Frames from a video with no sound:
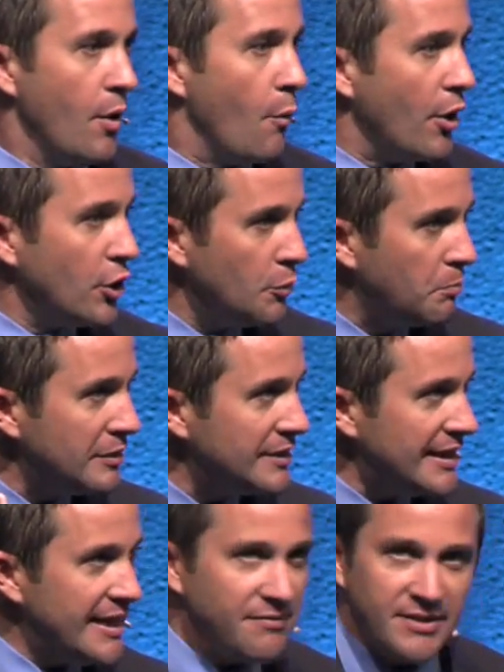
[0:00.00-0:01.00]
what you
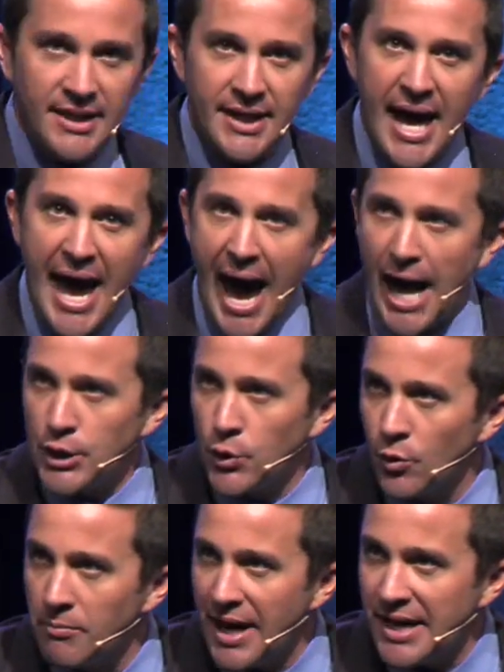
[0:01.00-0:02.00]
believed in, how you
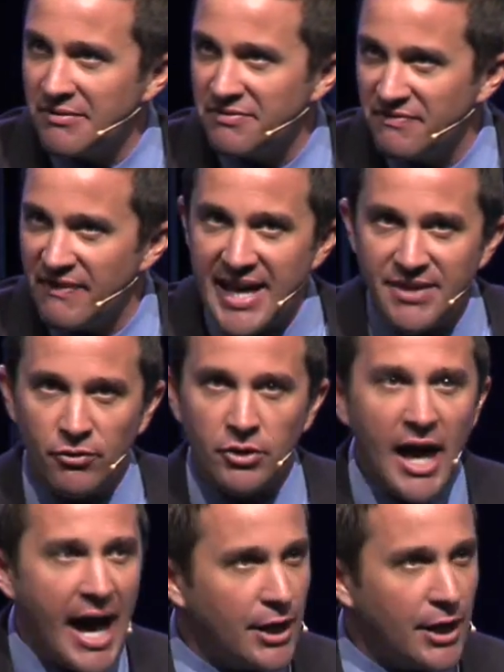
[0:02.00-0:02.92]
remained faithful,